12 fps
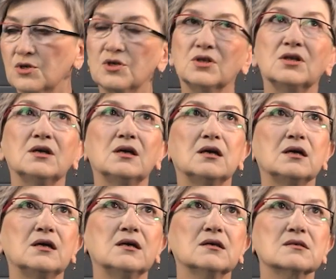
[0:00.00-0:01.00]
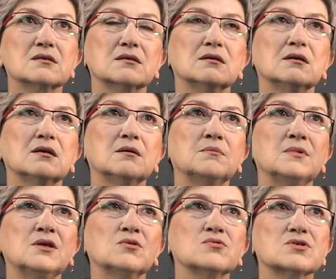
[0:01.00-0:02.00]
12. Divided
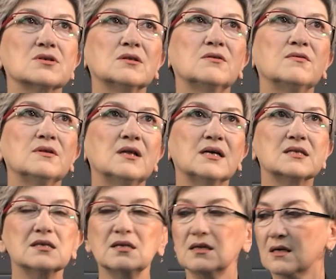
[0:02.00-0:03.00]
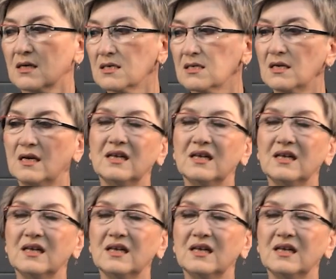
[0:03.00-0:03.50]
by 3 equals 8.